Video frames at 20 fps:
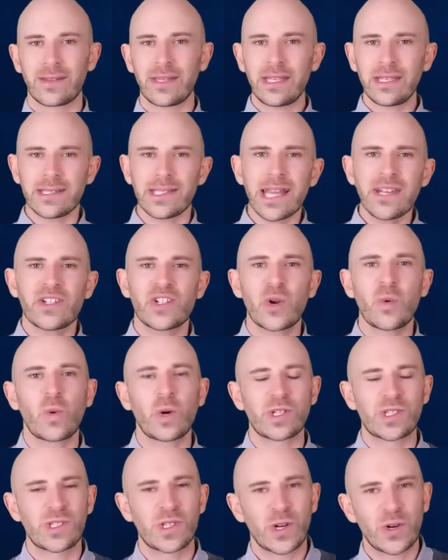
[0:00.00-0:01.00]
The intention
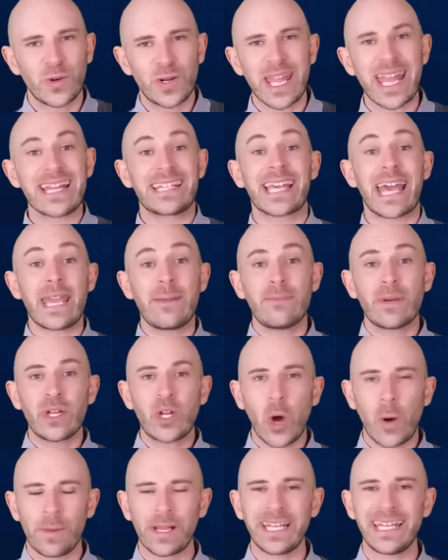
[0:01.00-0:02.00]
was to create a
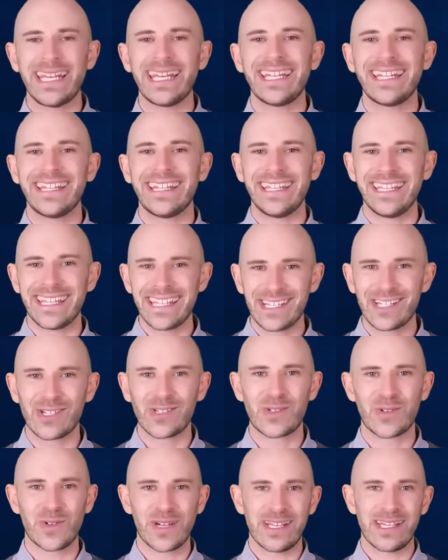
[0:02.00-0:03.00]
monopoly in the
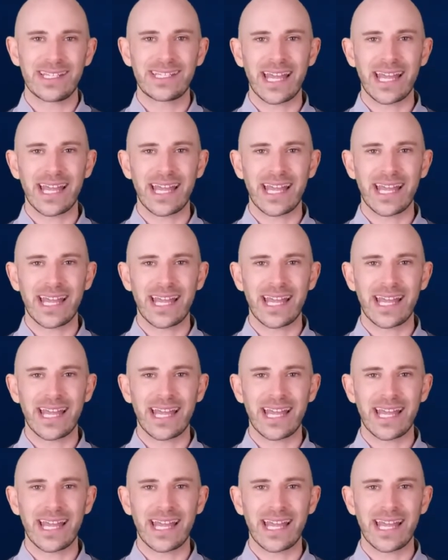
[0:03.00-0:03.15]
industry,